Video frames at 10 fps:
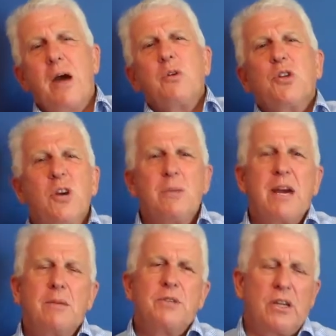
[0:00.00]
Righto, we're talking
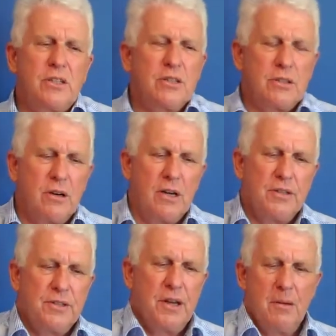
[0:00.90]
about objections,
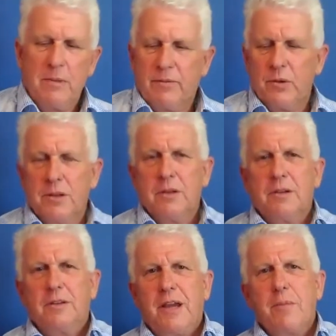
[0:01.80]
guys, before the
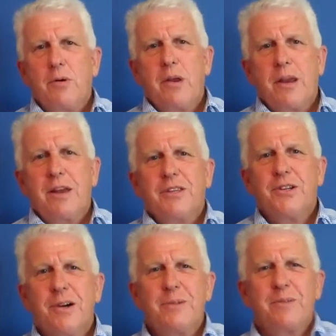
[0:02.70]
camera ran out of
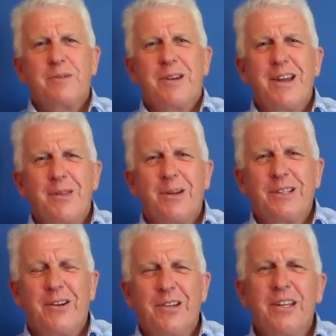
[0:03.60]
time, so we've got another
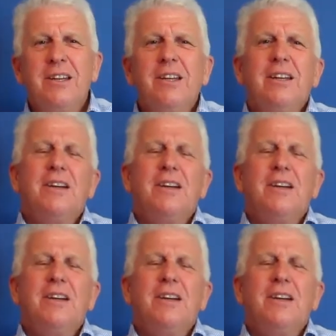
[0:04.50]
one going here.